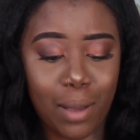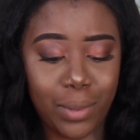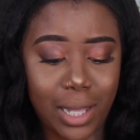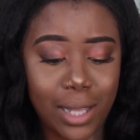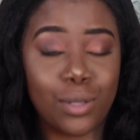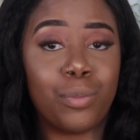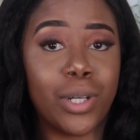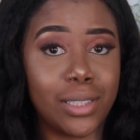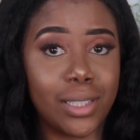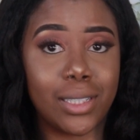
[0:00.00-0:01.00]
would like to
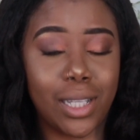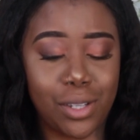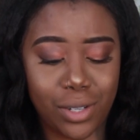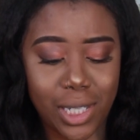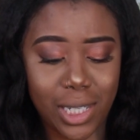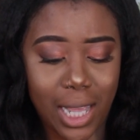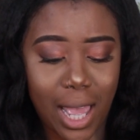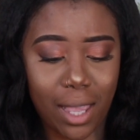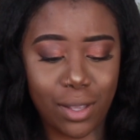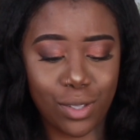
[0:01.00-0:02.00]
burn 600 a
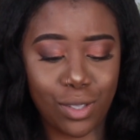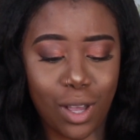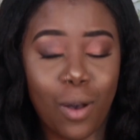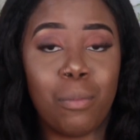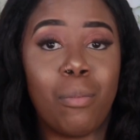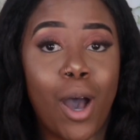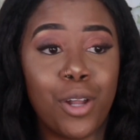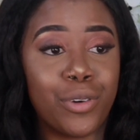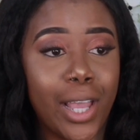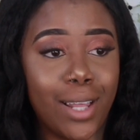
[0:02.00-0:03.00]
day. So
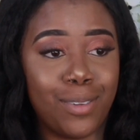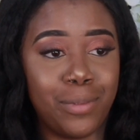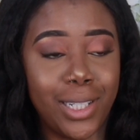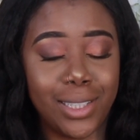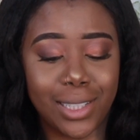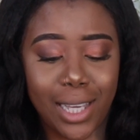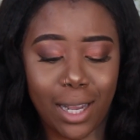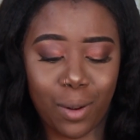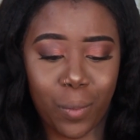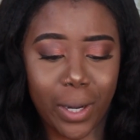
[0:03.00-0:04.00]
moderate. We need to
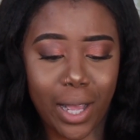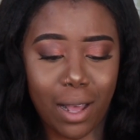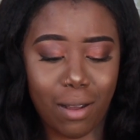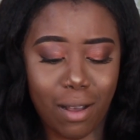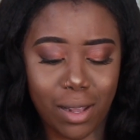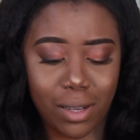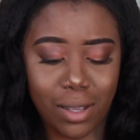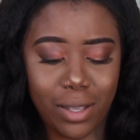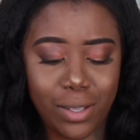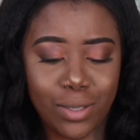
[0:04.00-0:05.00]
get our workout on.
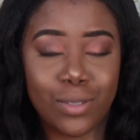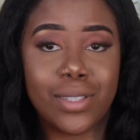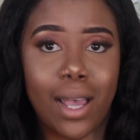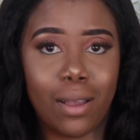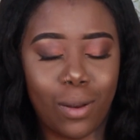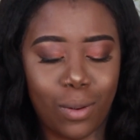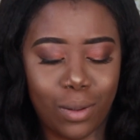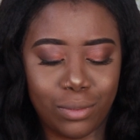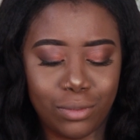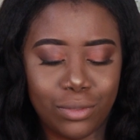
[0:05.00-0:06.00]
So set
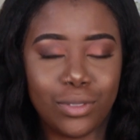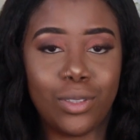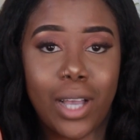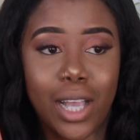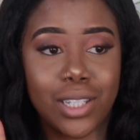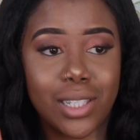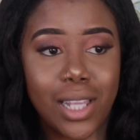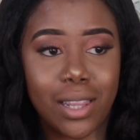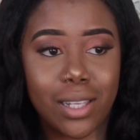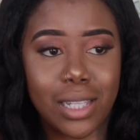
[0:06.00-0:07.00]
goal. You guys should
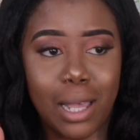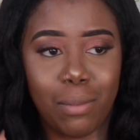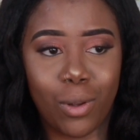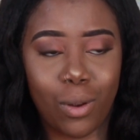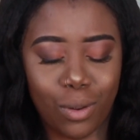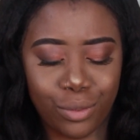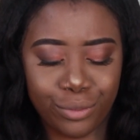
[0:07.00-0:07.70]
set the same goal.